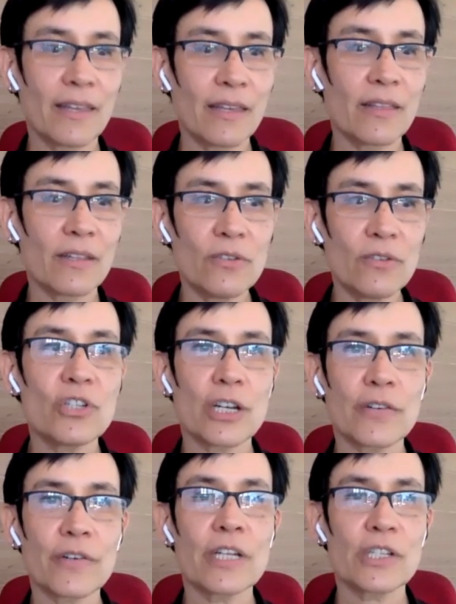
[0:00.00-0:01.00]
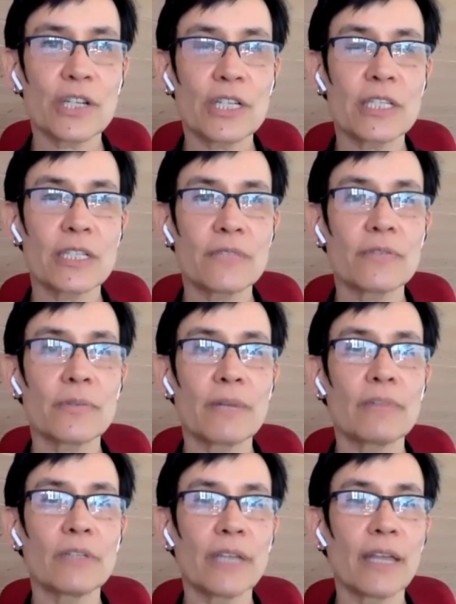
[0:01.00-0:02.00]
I think the new generation has a different way
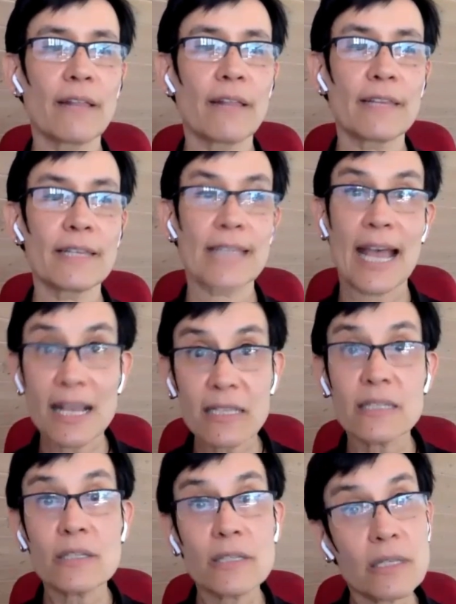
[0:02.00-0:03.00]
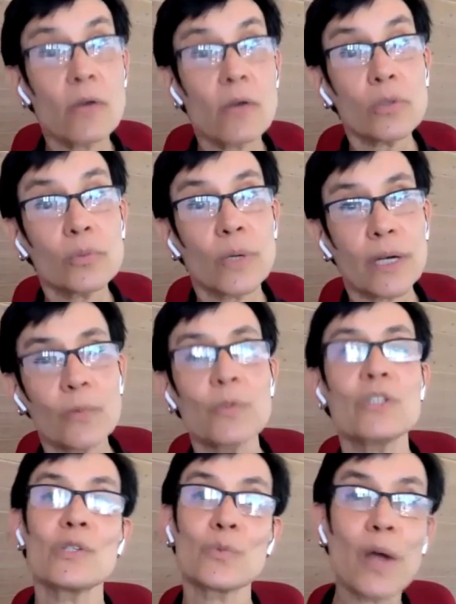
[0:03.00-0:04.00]
of looking at things, as does the old one,
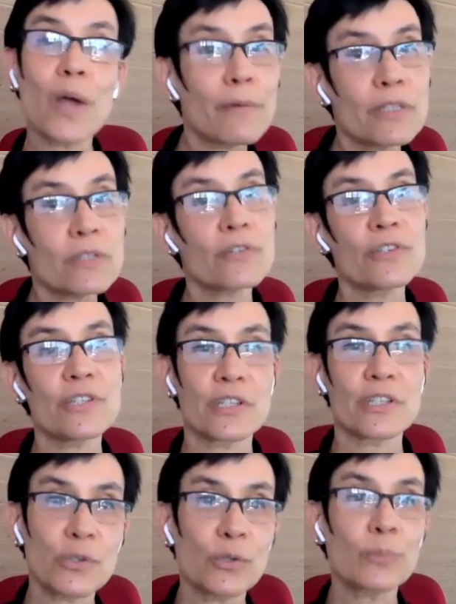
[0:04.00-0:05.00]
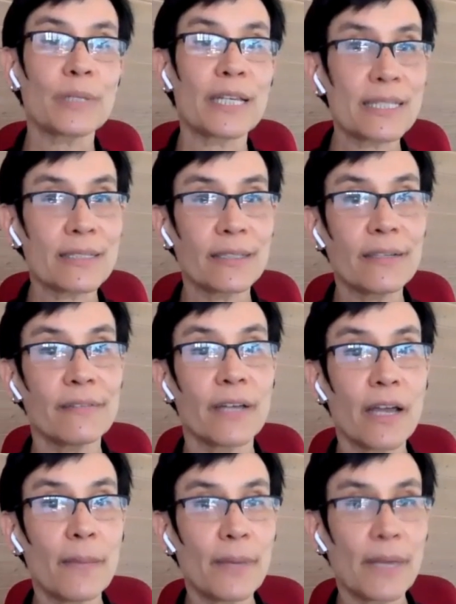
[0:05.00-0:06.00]
which is why research is such a cool place to live,
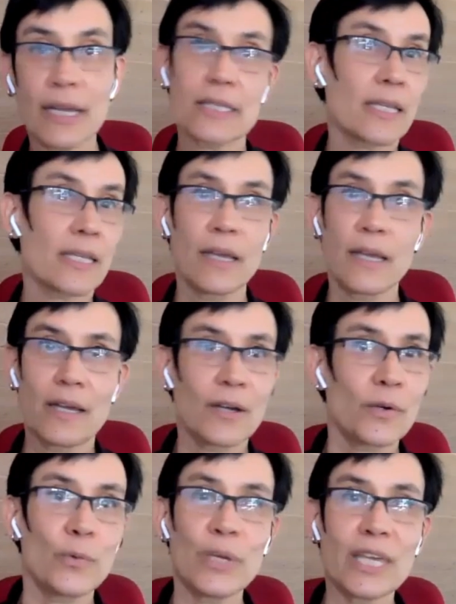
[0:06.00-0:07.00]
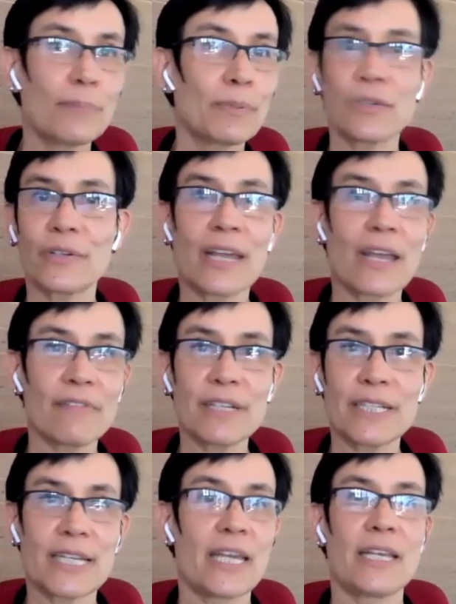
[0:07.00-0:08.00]
because we keep learning
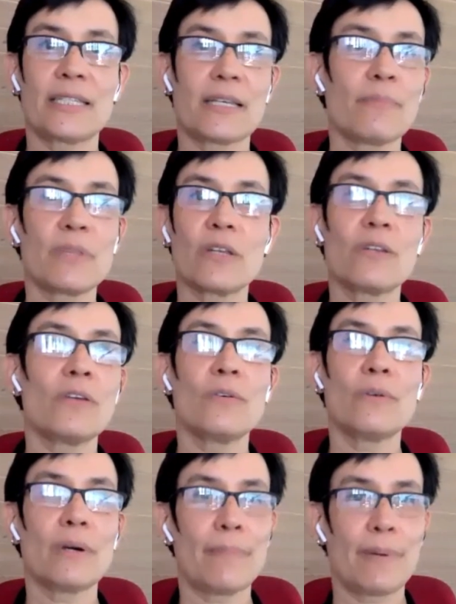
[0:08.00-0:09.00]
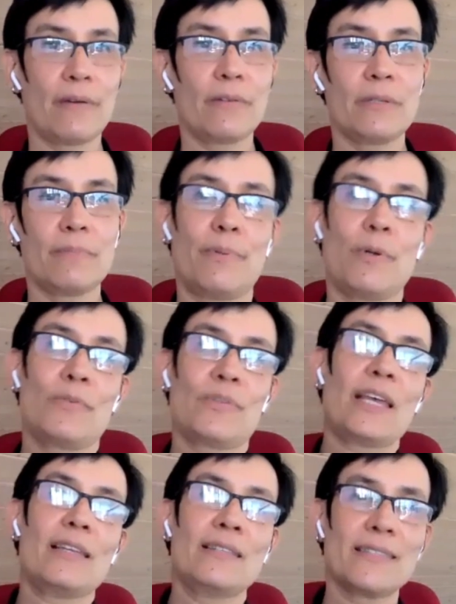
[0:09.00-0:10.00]
every day something new about both
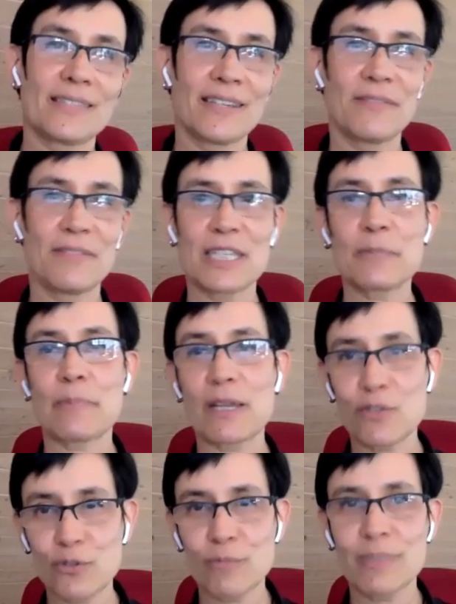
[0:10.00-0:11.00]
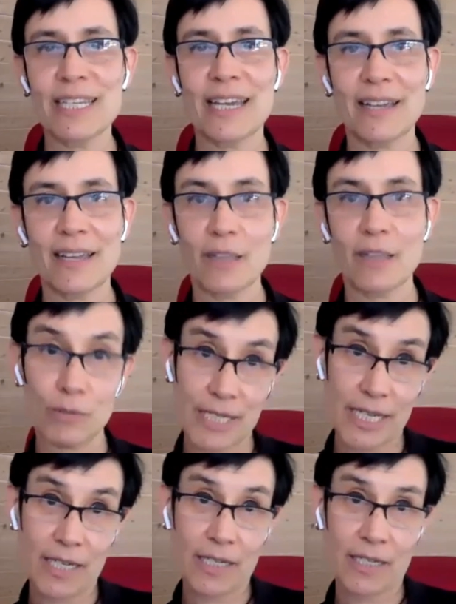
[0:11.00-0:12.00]
ends of the spectrum, tech and low
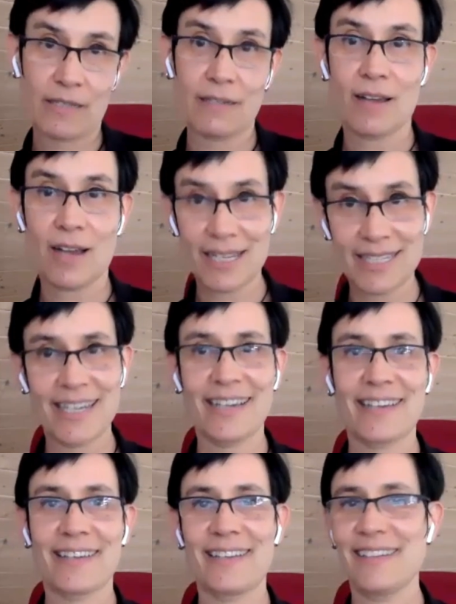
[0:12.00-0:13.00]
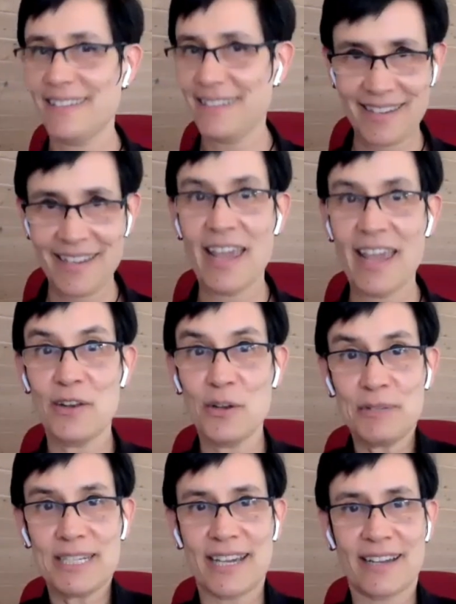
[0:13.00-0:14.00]
tech and high tech and
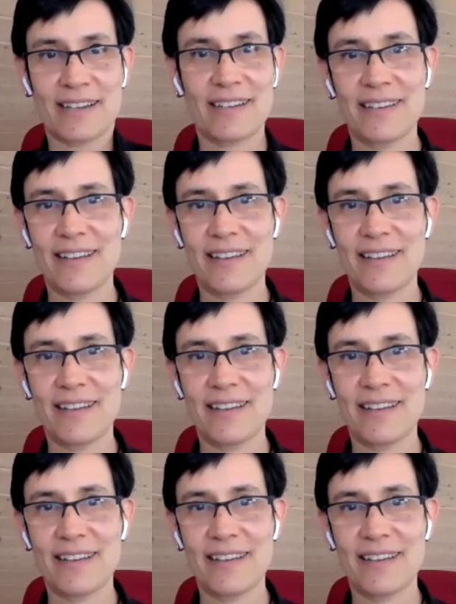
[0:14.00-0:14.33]
no tech.